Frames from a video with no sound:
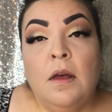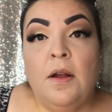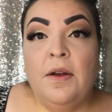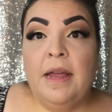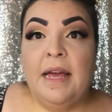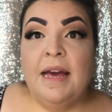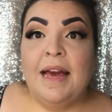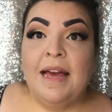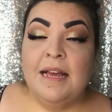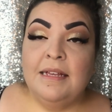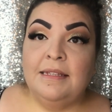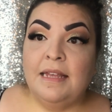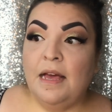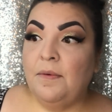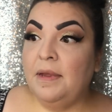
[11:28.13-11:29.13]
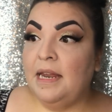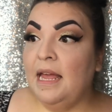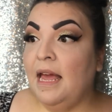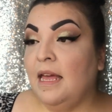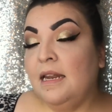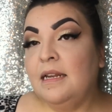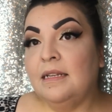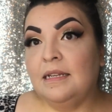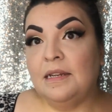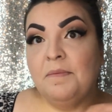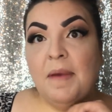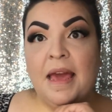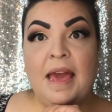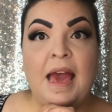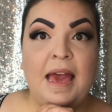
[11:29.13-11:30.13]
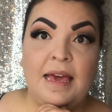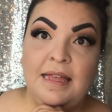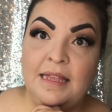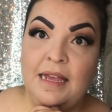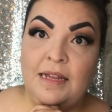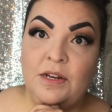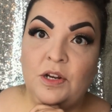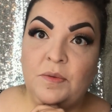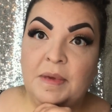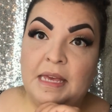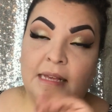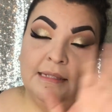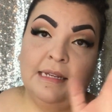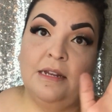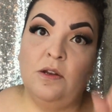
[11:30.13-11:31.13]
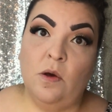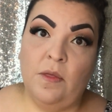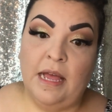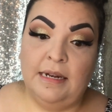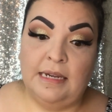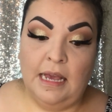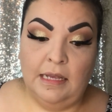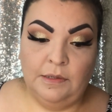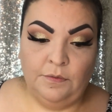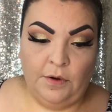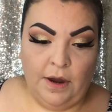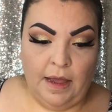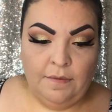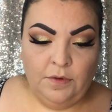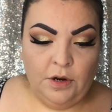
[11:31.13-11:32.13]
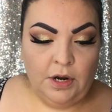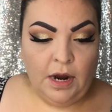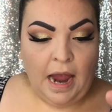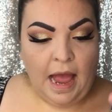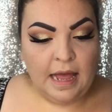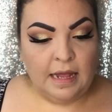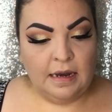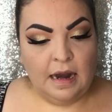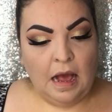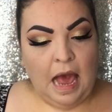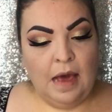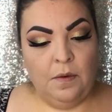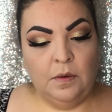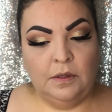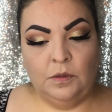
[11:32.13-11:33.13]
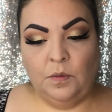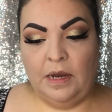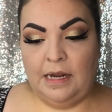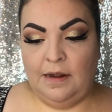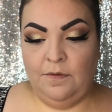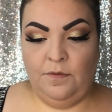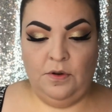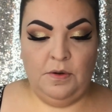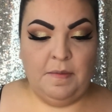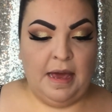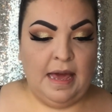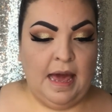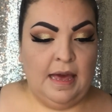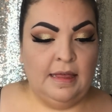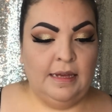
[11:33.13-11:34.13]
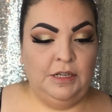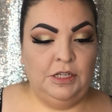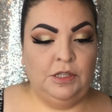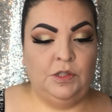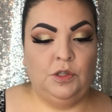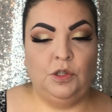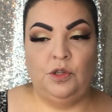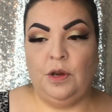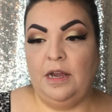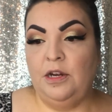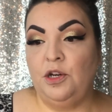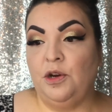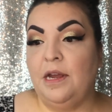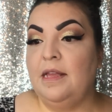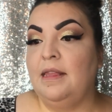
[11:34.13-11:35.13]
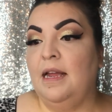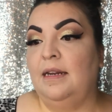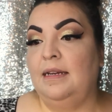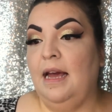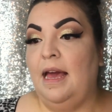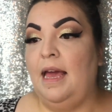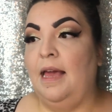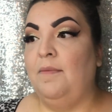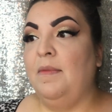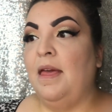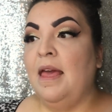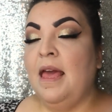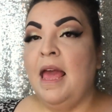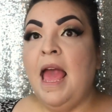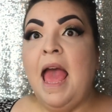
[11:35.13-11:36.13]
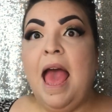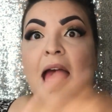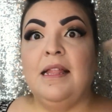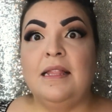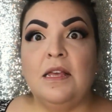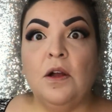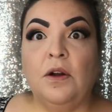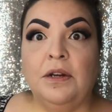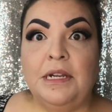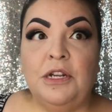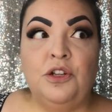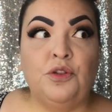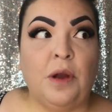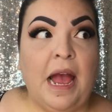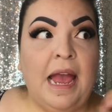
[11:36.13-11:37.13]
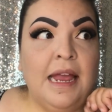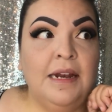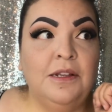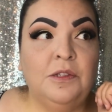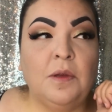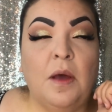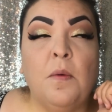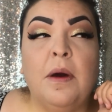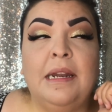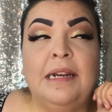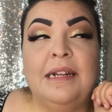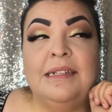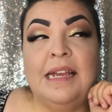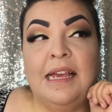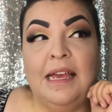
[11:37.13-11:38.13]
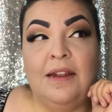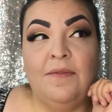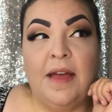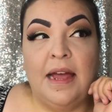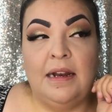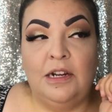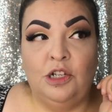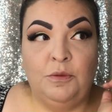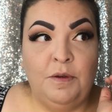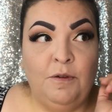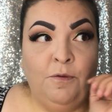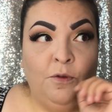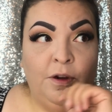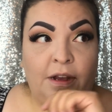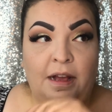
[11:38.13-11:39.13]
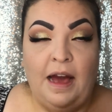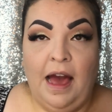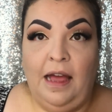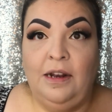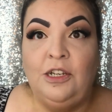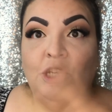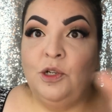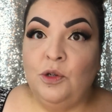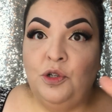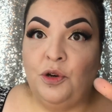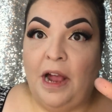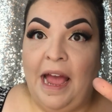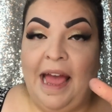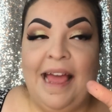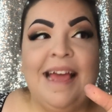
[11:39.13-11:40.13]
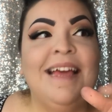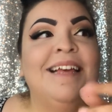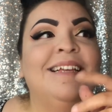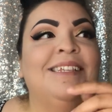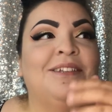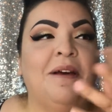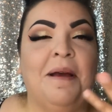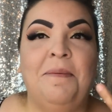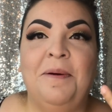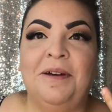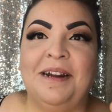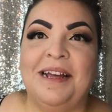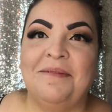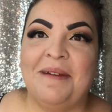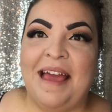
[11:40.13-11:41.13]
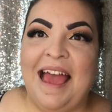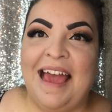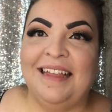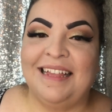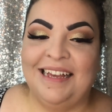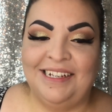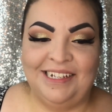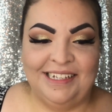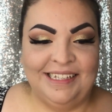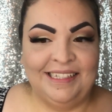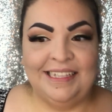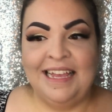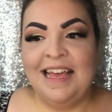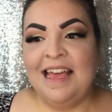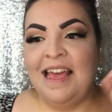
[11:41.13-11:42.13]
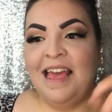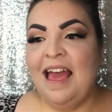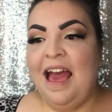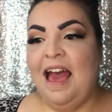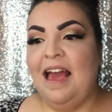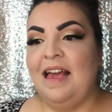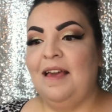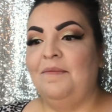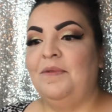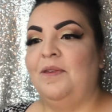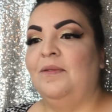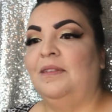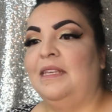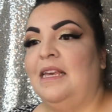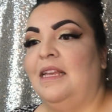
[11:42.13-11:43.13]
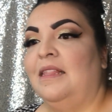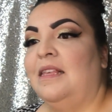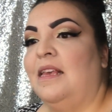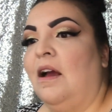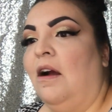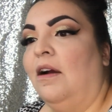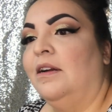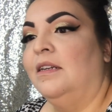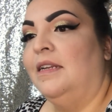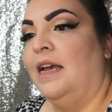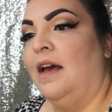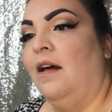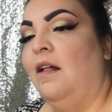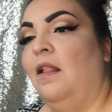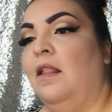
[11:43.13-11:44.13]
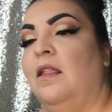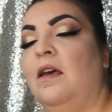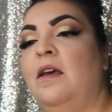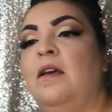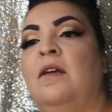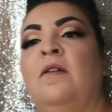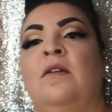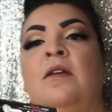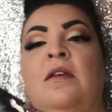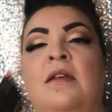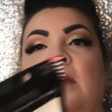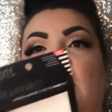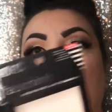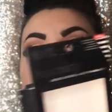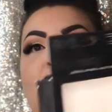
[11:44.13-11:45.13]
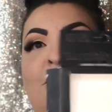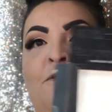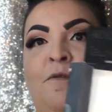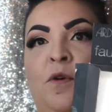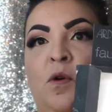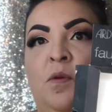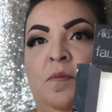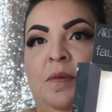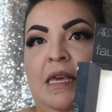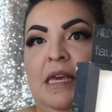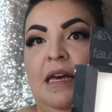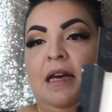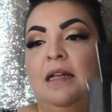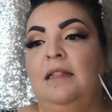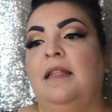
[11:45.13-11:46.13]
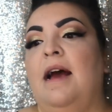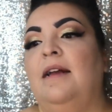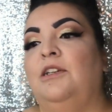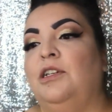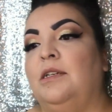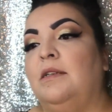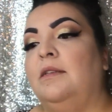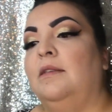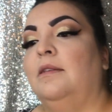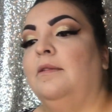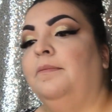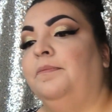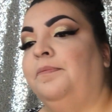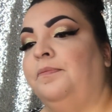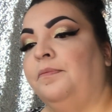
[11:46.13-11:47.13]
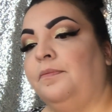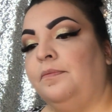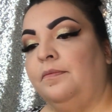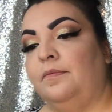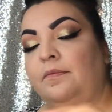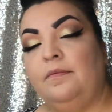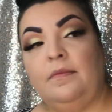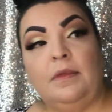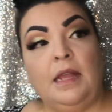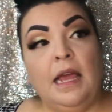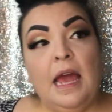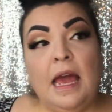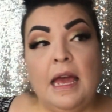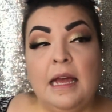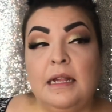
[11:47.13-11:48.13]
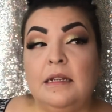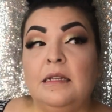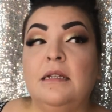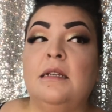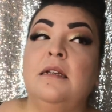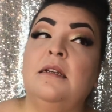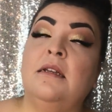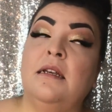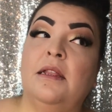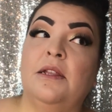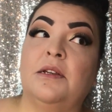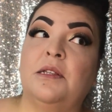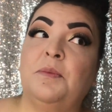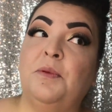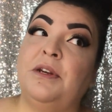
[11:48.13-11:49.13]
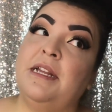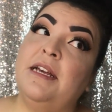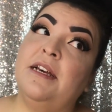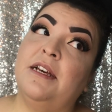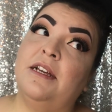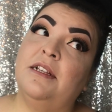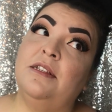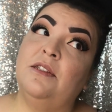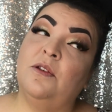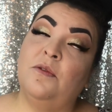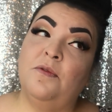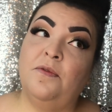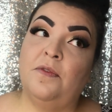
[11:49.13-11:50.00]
All right guys, I went ahead and did my eyeliner because I know that takes forever, and I was waiting for my eyelashes to dry during that time, and they already dried, so I wanted to take advantage before it got too dry, so I put on my eyelashes. I am using the Ardell Faux Mink lashes, and it looks pretty good so